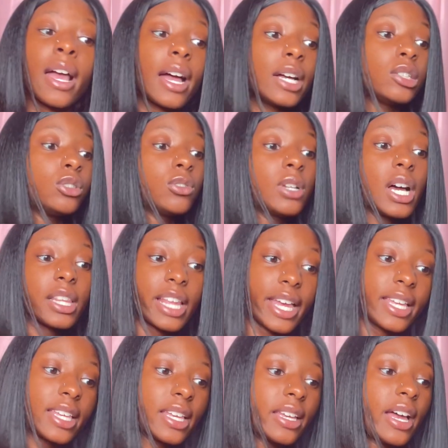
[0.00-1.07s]
I do not
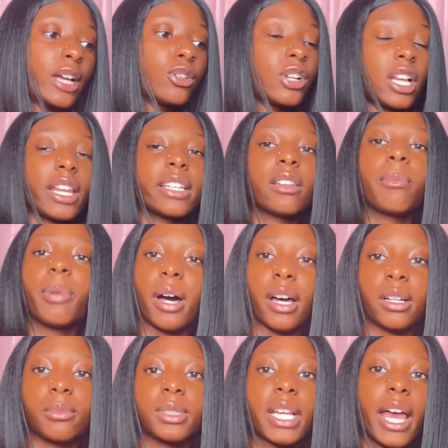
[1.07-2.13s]
like it. I do not like the
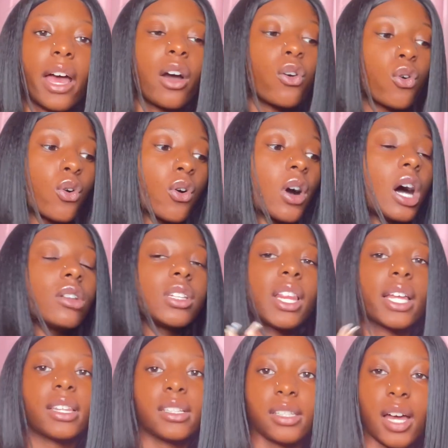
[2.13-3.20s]
bottoms at all. I only
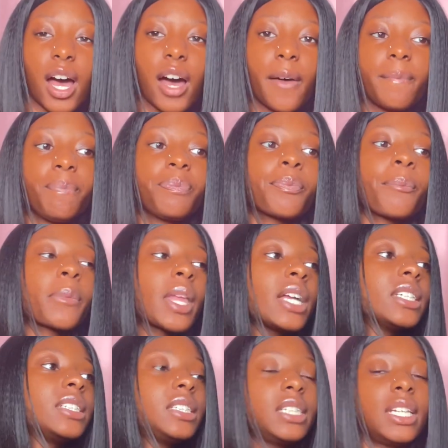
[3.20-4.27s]
like the top.
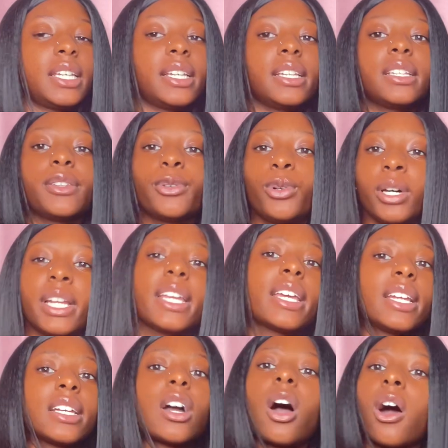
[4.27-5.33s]
Shein, you're gonna
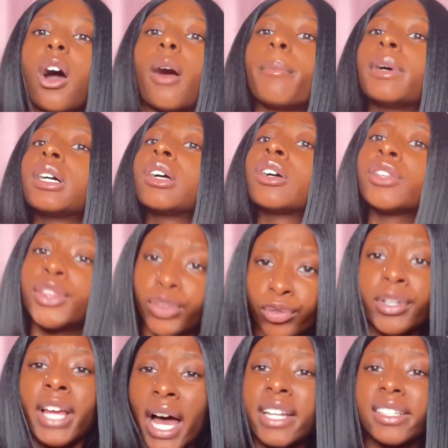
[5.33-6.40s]
get a calm
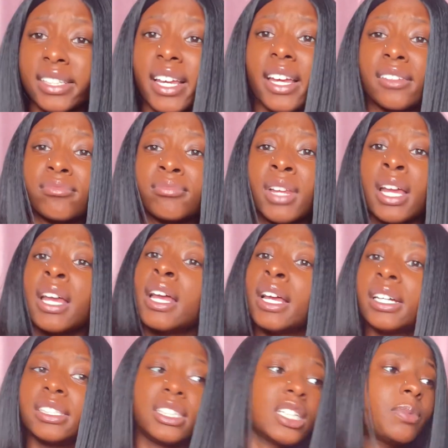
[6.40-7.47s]
3 out of 10.
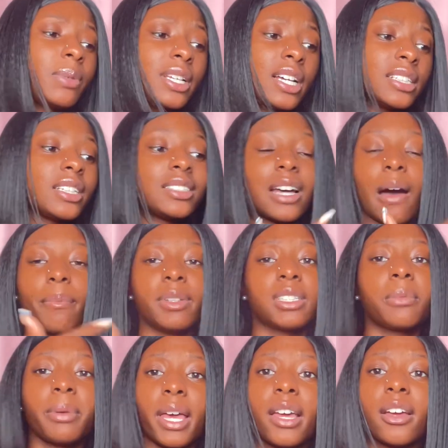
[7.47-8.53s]
just because the top is
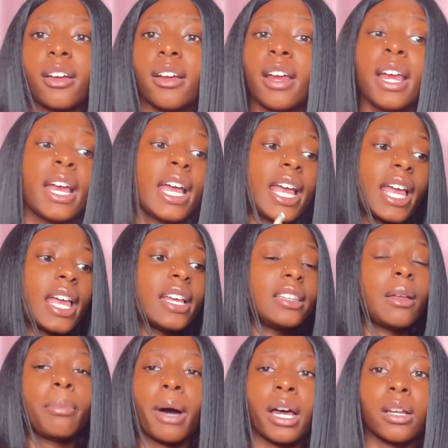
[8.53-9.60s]
a banger
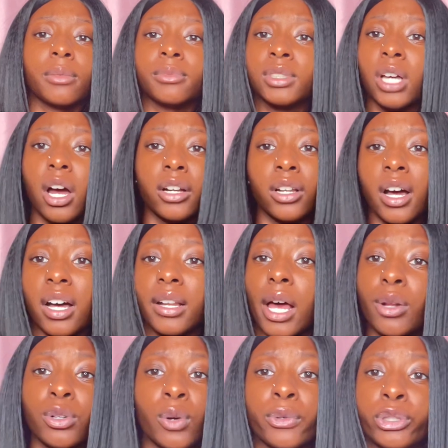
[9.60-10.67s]
and the bottoms are not. I
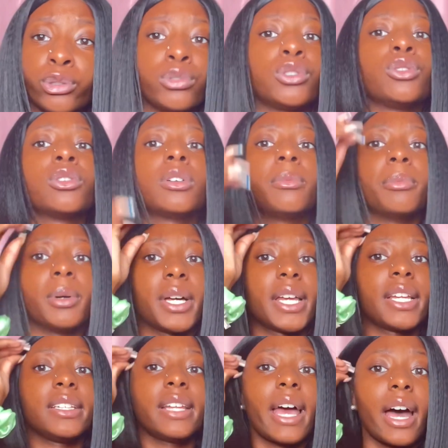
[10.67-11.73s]
don't know what she was doing,
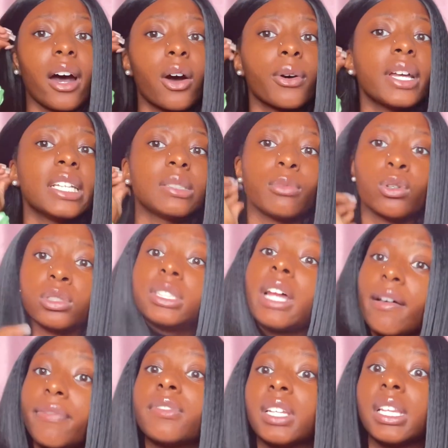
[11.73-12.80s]
but now it's most
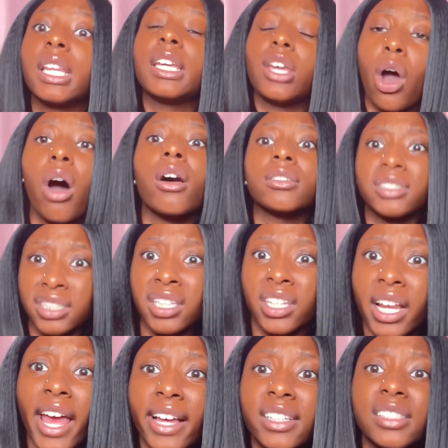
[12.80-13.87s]
definitely on to
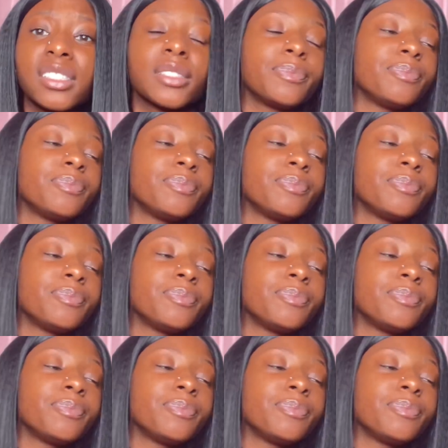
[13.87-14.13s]
the next.